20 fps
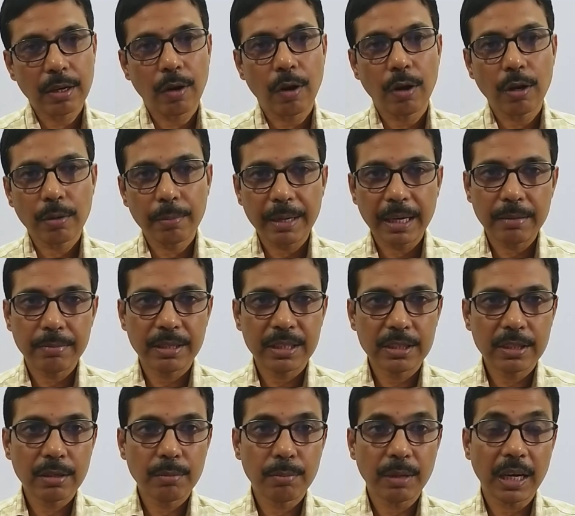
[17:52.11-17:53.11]
lot of
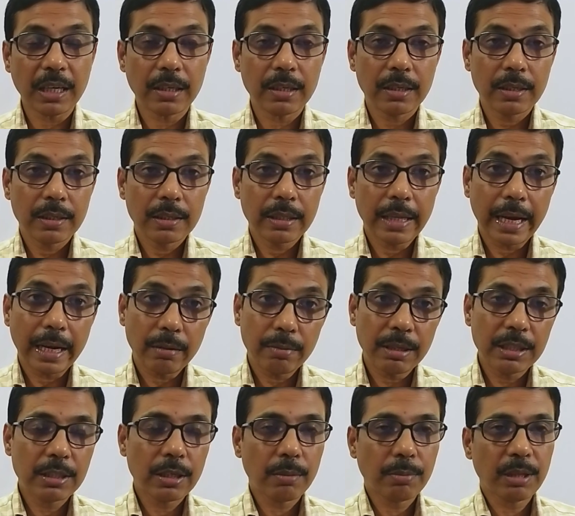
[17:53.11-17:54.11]
adventure, but the
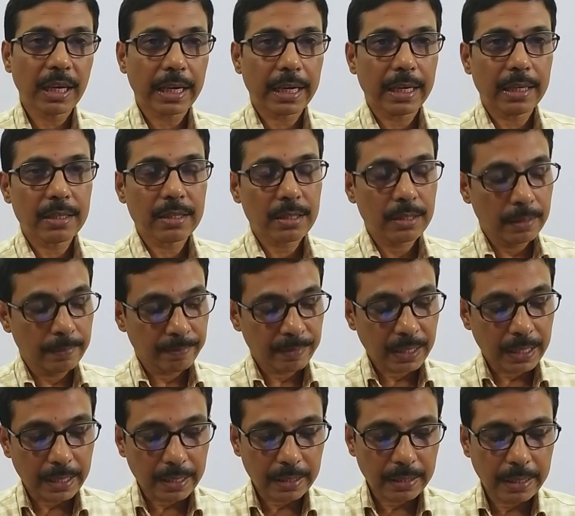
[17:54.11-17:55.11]
adventure of the cats
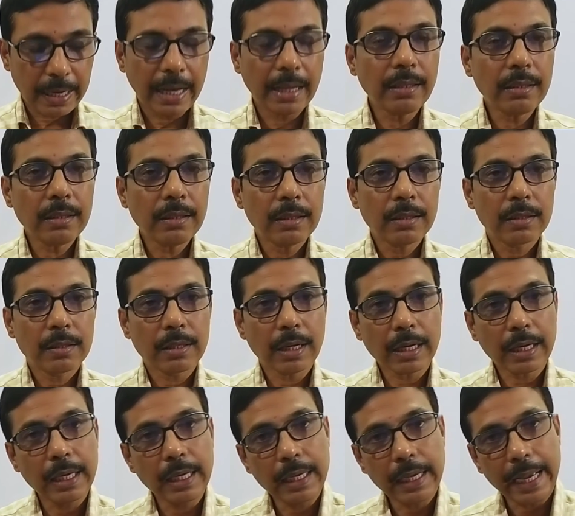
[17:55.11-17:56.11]
greater than the
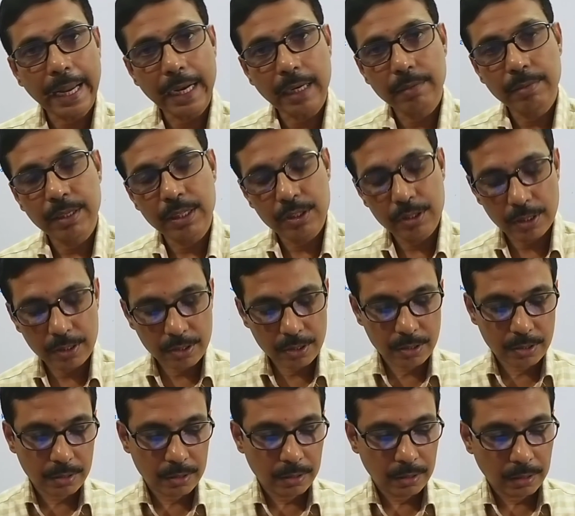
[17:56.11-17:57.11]
king
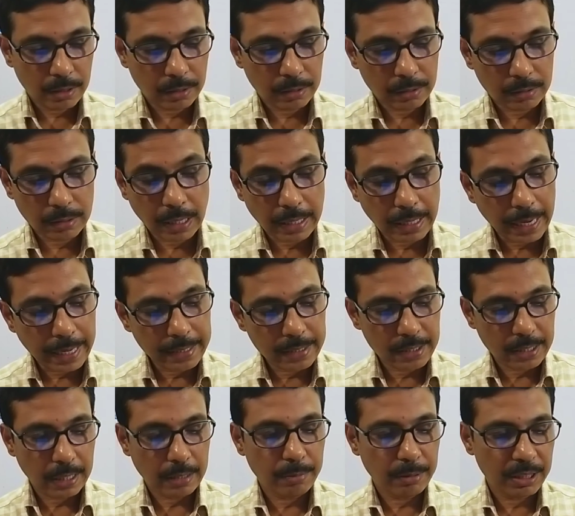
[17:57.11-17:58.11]
adventures, the
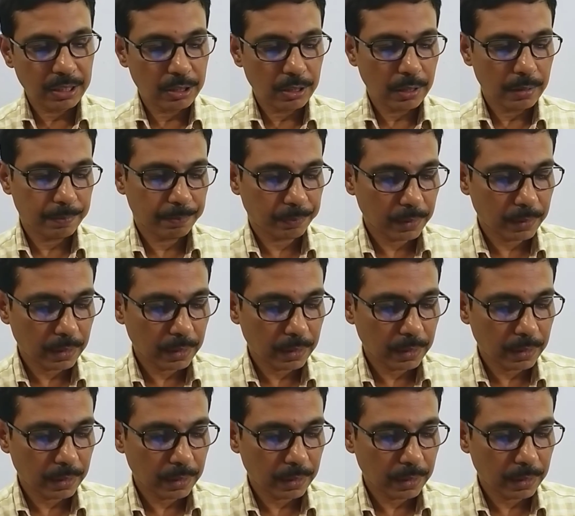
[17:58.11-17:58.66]
knight's adventure.